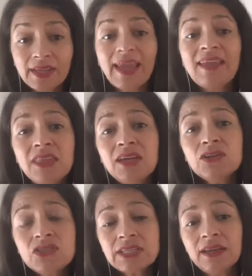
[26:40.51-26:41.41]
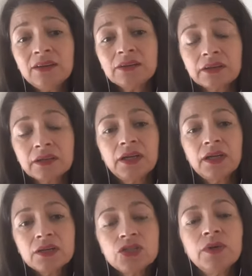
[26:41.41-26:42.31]
and they're scared
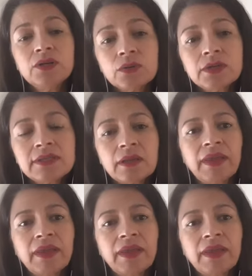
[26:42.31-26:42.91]
to endorse them.